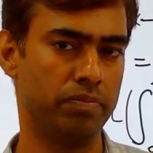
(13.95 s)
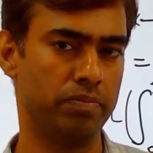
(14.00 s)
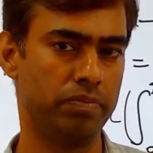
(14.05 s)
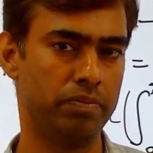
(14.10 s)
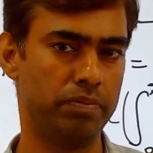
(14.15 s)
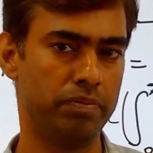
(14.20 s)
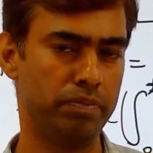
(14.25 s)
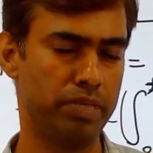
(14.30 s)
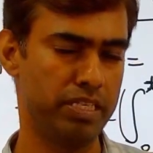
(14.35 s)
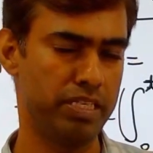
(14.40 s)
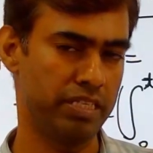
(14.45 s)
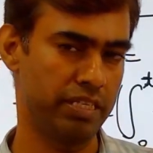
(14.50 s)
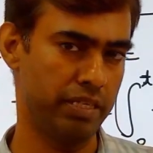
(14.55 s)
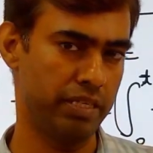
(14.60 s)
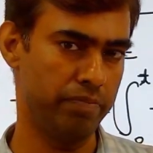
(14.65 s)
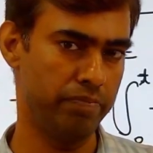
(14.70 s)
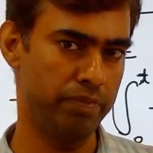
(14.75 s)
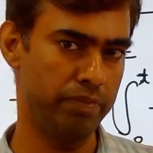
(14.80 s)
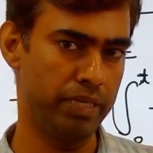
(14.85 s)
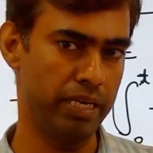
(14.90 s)
Means if
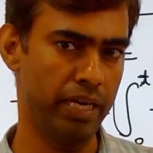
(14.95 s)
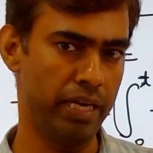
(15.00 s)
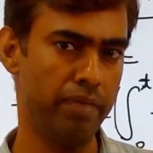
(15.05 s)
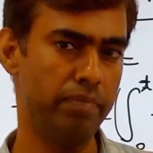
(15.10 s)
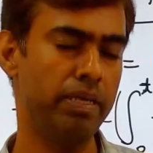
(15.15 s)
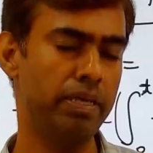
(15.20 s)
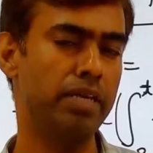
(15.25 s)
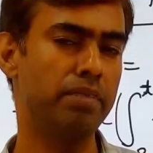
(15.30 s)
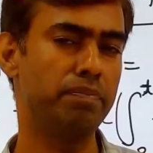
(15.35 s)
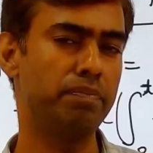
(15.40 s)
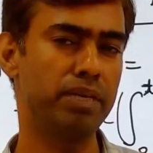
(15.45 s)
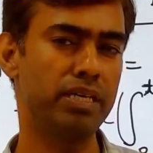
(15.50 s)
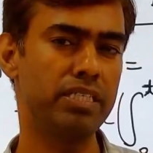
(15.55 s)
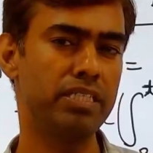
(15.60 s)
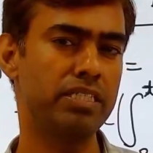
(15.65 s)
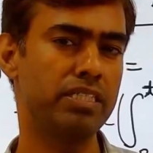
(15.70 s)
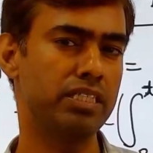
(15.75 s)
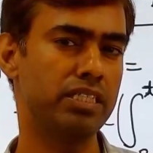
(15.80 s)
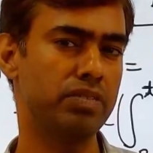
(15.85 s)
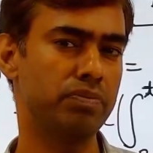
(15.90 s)
we have a Laplace
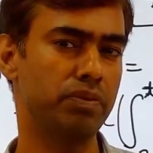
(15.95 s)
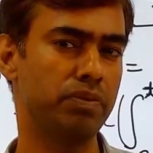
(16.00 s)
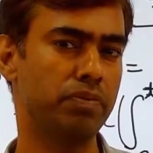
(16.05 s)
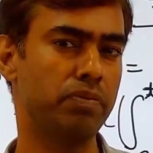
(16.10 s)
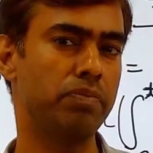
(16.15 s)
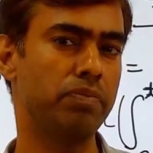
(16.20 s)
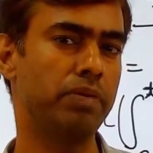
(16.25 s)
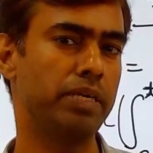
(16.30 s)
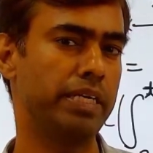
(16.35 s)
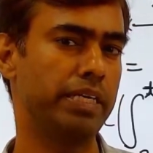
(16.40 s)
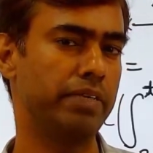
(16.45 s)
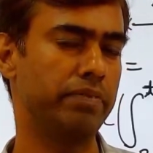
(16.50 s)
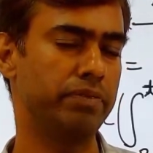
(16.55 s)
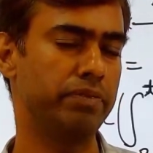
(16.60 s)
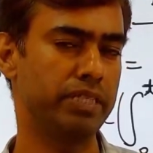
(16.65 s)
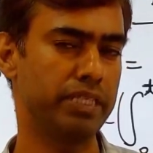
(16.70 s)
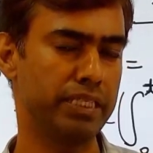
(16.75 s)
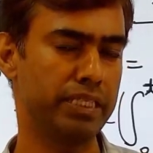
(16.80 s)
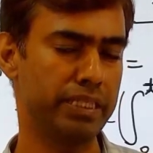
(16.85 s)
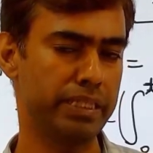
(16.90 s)
transform of any
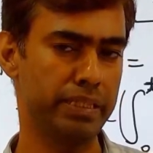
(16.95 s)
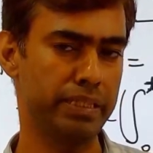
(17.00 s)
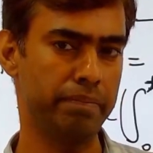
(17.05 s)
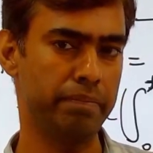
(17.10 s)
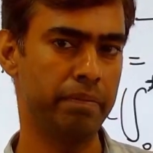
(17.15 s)
function,